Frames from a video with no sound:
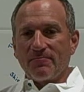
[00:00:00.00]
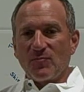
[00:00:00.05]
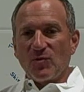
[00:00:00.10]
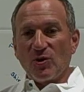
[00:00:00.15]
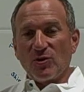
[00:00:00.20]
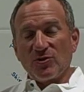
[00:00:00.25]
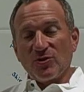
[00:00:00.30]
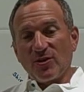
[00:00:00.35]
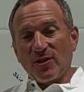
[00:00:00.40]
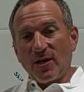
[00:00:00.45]

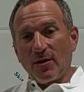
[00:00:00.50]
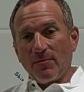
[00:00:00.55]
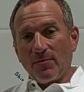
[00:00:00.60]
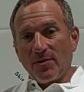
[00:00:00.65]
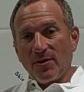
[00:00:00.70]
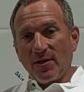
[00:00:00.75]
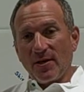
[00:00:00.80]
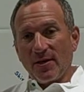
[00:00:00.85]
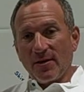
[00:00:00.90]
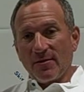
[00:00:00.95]
those are a couple
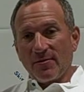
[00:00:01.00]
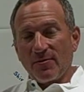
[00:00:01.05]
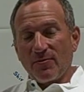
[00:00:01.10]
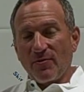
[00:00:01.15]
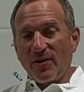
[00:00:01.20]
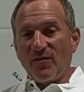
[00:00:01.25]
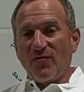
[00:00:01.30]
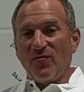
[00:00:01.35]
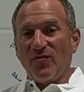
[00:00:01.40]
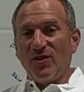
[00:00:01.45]
of the
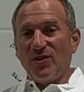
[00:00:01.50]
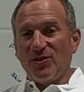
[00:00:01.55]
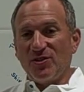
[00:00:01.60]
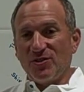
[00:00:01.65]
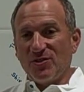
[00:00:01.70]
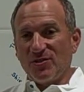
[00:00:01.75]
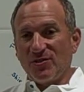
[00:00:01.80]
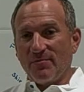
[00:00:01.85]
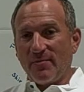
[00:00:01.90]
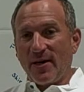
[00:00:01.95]
great
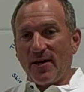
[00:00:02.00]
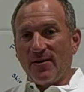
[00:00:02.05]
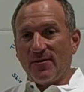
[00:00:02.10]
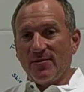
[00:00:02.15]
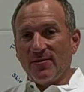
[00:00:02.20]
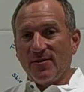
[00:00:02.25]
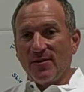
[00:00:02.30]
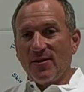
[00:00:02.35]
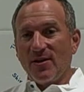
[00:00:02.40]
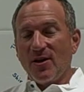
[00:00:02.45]
features about
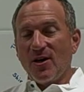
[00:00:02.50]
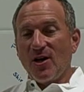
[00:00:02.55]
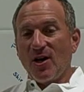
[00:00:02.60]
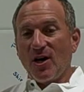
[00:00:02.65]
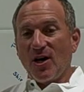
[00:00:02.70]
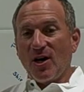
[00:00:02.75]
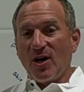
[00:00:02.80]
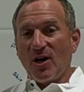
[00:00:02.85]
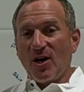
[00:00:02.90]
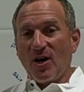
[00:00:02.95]

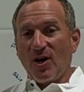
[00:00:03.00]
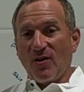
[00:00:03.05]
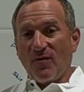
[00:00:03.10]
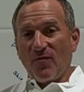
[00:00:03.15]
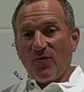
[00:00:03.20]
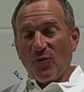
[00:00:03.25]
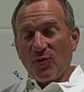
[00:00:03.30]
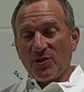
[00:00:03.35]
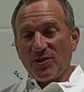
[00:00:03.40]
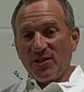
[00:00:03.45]
our
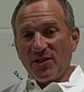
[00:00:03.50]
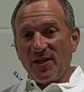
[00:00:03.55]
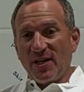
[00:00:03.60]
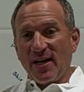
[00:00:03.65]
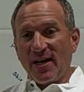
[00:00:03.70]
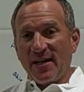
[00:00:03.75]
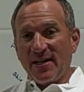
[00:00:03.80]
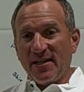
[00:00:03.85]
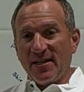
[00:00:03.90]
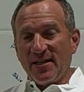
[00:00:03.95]

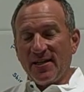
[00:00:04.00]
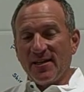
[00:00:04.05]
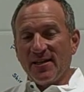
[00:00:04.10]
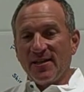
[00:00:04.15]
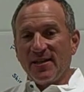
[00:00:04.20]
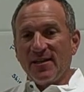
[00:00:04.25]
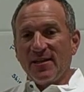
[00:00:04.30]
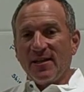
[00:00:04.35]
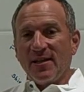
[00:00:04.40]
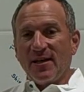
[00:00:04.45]
1490.
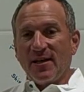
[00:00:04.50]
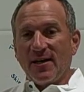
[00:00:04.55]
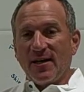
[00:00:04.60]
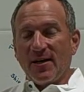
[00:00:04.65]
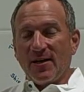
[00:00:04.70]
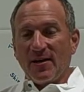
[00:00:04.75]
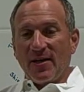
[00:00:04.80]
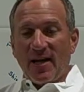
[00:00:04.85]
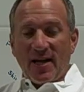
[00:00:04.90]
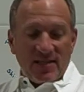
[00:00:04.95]

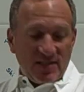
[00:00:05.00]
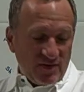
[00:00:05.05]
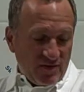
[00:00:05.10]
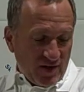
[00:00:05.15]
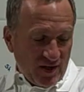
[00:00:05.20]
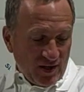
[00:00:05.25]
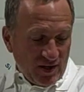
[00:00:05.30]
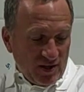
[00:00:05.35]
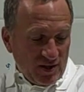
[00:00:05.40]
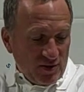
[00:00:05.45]
It has a
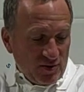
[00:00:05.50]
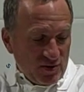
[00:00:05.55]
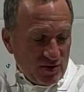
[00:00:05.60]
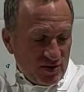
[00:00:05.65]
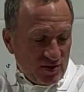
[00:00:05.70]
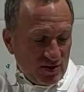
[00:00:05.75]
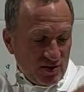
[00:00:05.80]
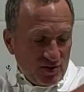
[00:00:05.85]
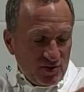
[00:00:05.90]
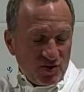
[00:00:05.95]
very
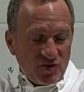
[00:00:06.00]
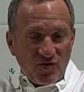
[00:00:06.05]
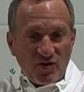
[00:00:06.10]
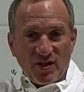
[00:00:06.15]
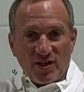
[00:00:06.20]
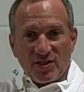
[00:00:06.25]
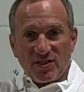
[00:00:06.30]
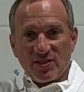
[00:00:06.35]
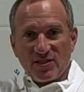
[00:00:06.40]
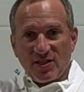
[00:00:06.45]
loose
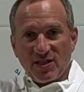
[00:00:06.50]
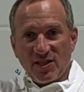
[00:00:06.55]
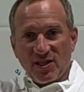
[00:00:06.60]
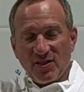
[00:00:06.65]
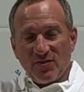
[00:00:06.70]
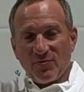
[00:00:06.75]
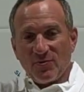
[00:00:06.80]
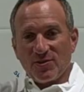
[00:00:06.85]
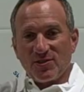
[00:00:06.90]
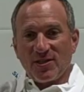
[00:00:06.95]
fitting
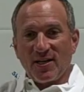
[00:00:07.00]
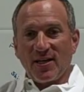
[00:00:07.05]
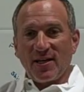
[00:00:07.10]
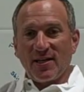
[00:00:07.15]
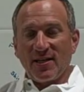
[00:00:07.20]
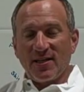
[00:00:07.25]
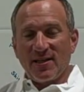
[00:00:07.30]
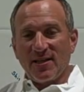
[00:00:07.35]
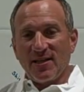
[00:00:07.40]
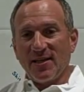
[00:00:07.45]
sleeve, which I
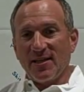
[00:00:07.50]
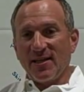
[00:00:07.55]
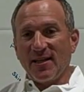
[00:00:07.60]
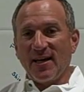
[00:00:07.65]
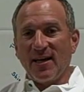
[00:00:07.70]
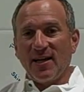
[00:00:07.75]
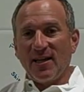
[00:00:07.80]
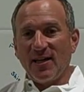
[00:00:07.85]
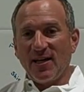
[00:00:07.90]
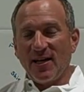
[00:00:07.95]
like
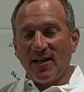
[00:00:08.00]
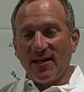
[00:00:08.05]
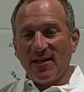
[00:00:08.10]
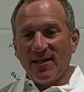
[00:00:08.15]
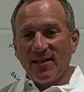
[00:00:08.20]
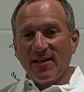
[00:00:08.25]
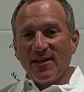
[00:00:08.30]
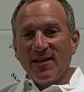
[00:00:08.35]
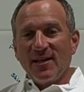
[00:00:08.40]
that a lot.